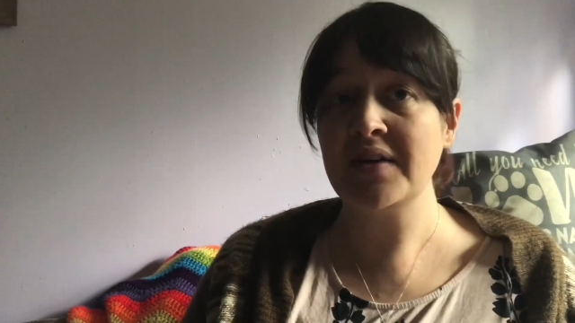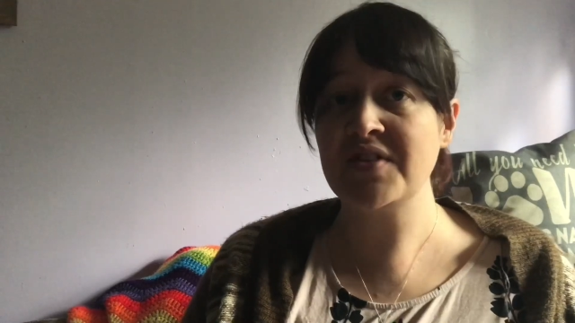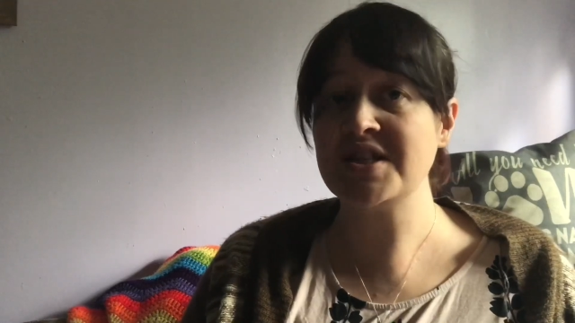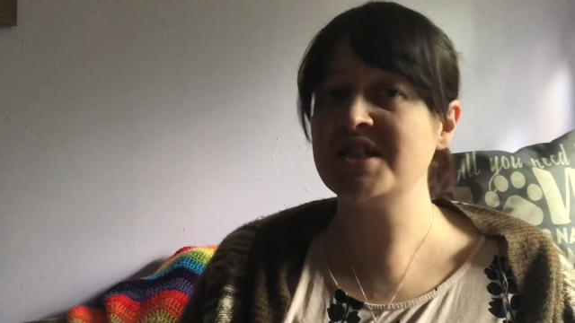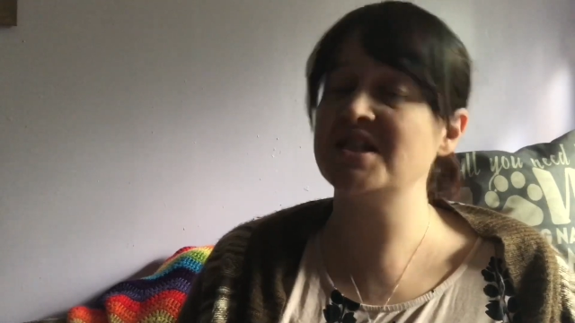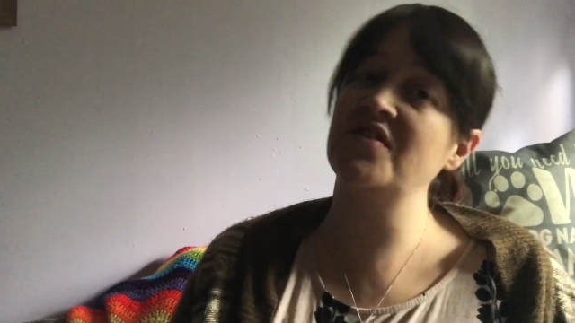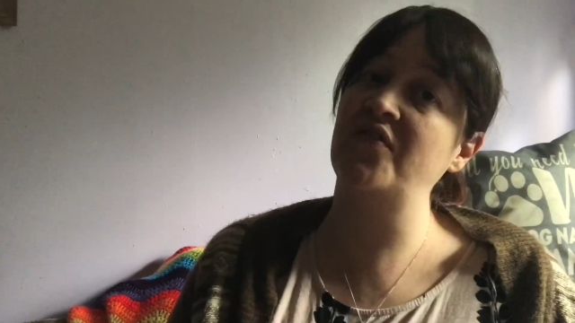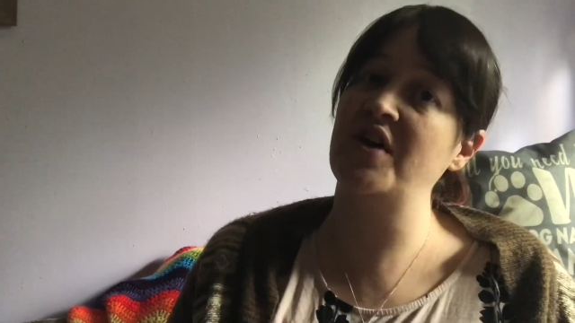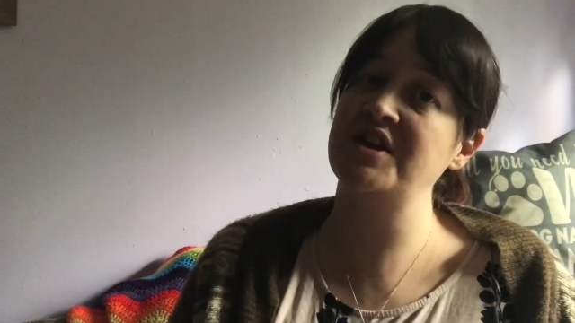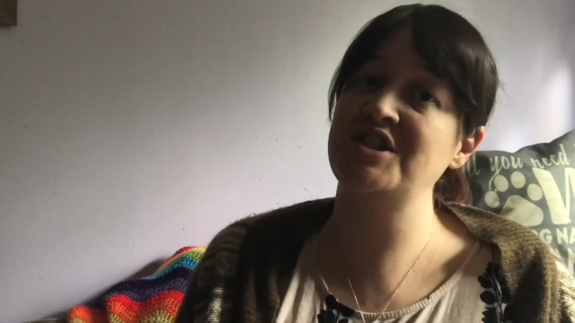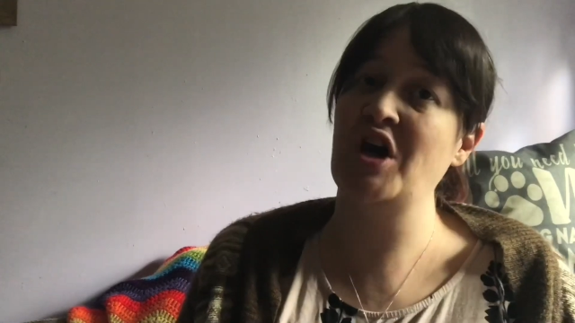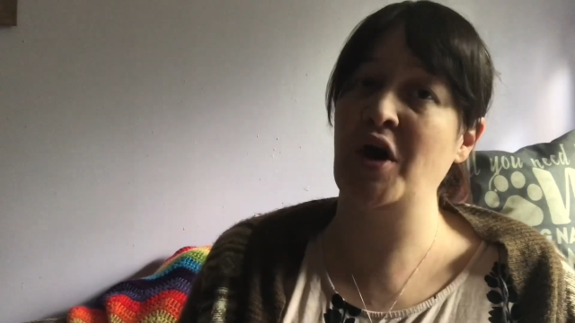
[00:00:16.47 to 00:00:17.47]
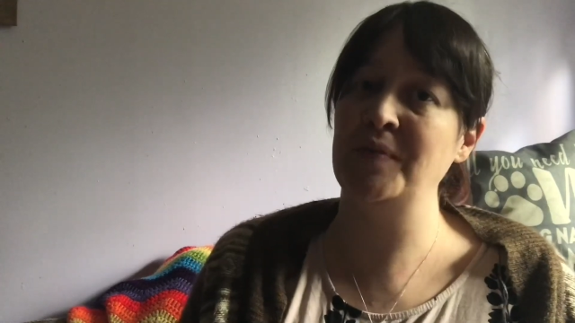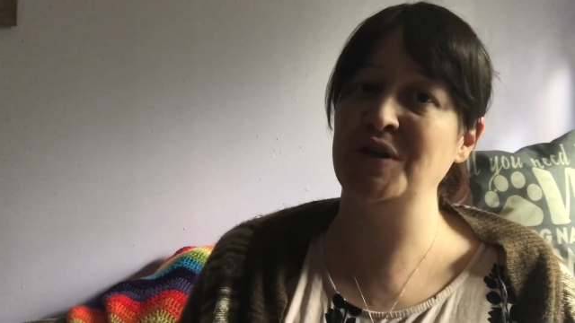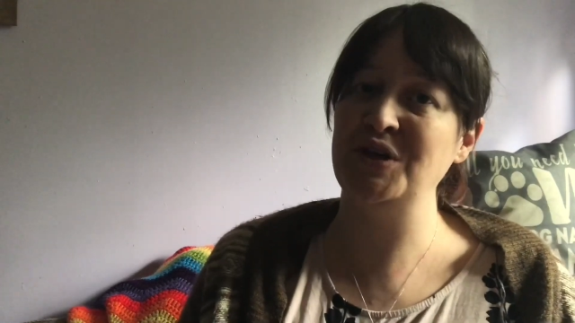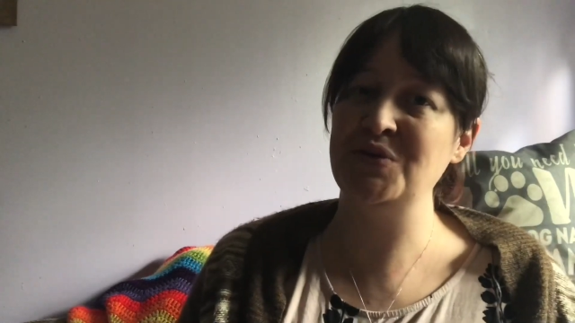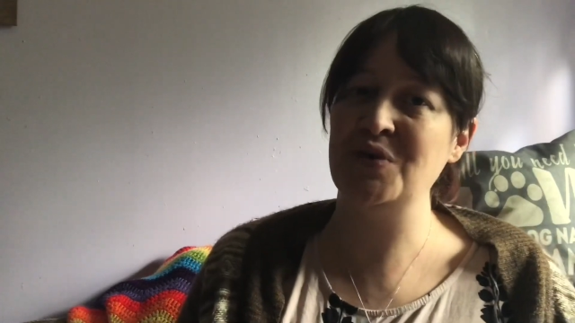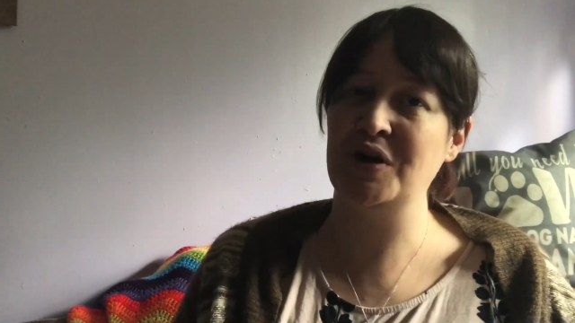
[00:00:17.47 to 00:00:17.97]
if this is the first time that
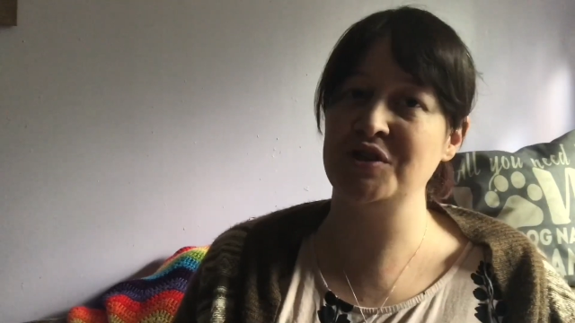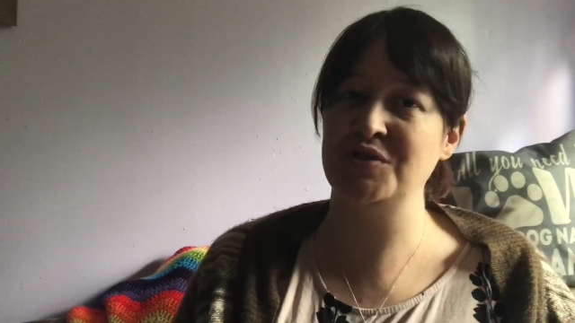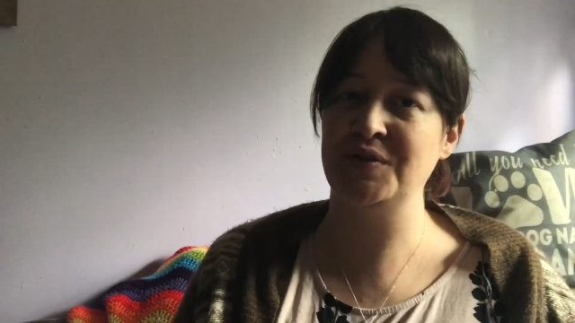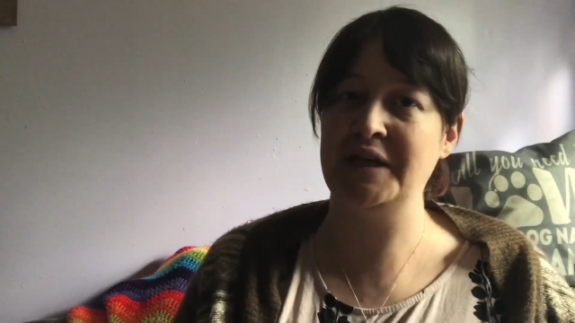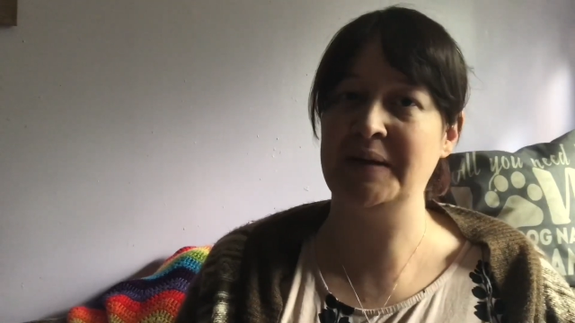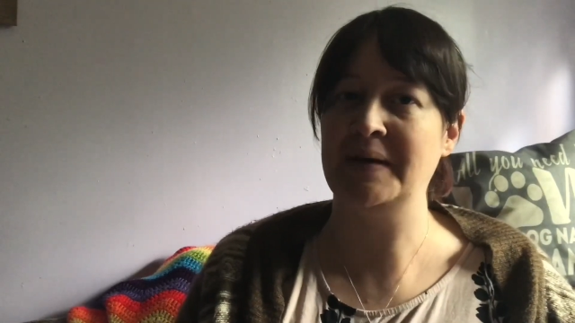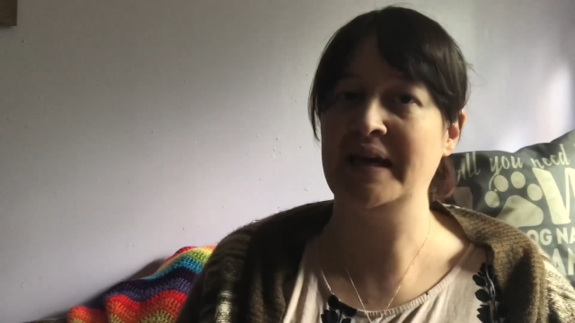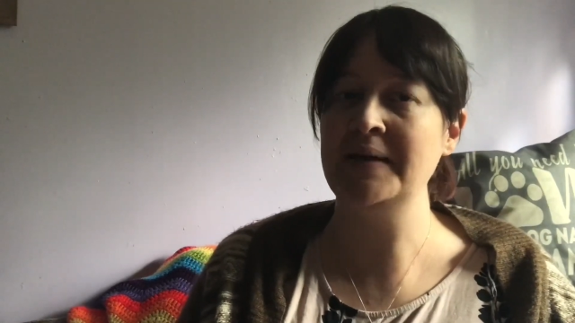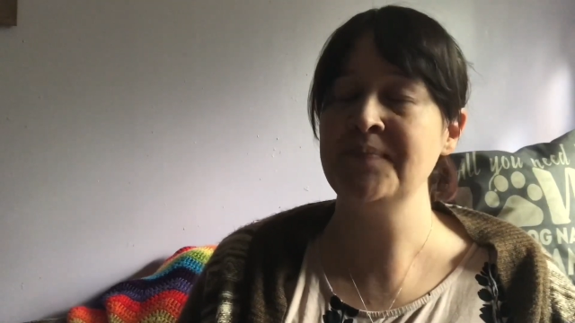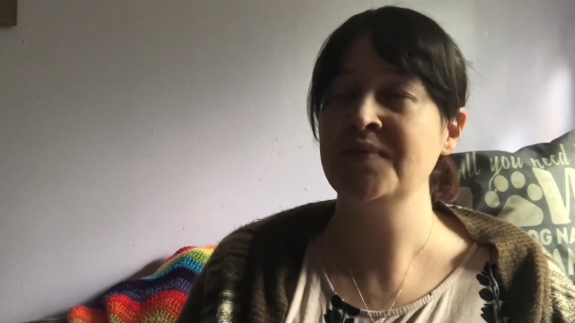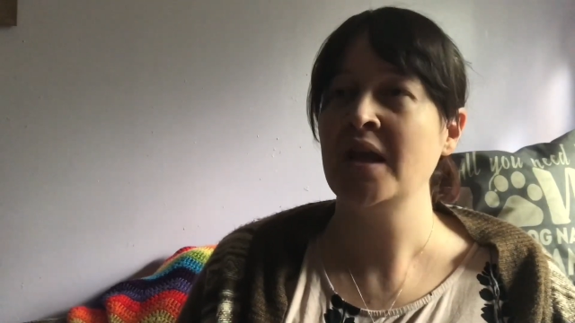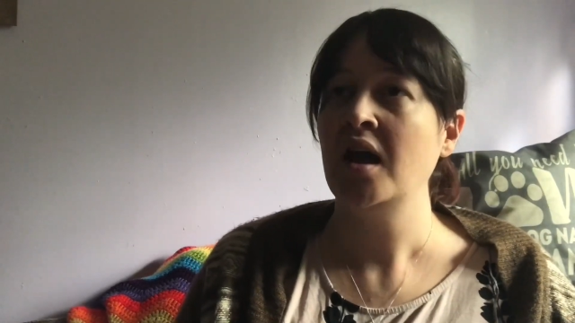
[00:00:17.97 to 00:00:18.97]
you are joining me.